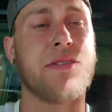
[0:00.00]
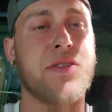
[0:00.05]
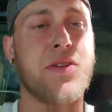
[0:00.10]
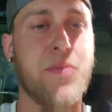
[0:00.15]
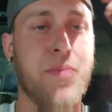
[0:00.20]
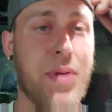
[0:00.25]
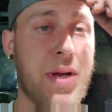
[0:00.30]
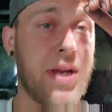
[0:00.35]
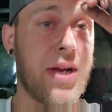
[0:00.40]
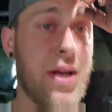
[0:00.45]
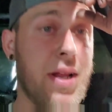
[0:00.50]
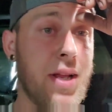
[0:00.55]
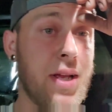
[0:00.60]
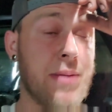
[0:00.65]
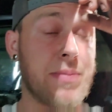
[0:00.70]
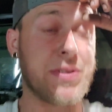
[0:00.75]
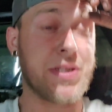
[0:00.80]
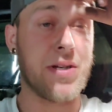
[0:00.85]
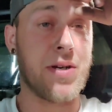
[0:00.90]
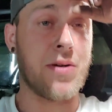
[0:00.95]
2 band
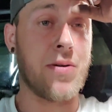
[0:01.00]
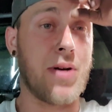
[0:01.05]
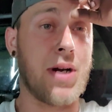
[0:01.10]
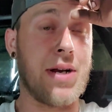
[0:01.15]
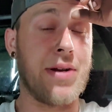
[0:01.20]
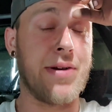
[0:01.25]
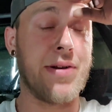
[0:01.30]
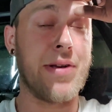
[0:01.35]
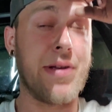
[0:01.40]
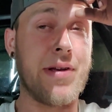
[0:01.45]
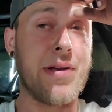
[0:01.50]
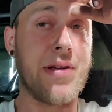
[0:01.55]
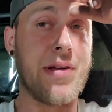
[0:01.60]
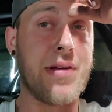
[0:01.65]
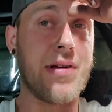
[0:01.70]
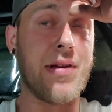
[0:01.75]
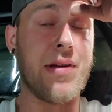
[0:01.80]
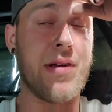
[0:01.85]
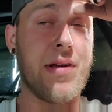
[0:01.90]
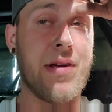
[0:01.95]
clamps that go around it.
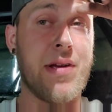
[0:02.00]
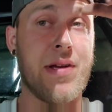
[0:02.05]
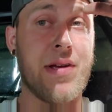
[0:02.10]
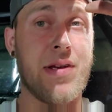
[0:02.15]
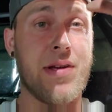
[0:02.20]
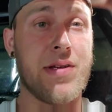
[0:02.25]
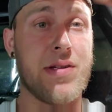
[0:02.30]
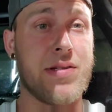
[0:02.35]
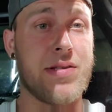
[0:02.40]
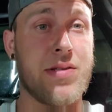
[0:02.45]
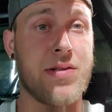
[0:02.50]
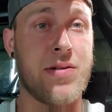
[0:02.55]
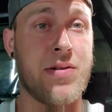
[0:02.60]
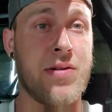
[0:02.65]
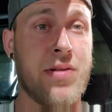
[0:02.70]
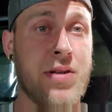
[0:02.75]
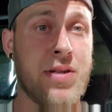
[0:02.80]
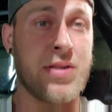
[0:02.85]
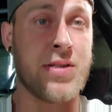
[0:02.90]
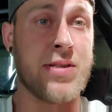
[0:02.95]

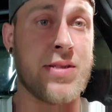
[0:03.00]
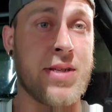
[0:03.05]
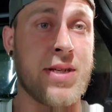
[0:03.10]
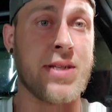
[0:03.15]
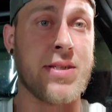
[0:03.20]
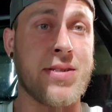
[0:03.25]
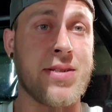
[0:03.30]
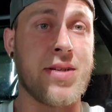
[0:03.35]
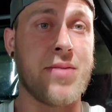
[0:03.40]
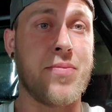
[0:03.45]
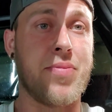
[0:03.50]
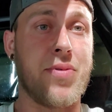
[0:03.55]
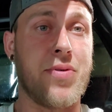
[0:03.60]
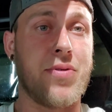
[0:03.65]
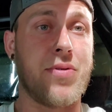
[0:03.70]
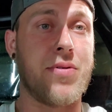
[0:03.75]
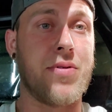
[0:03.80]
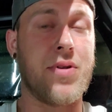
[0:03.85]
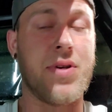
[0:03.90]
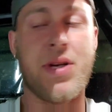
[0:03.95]
So it's that simple.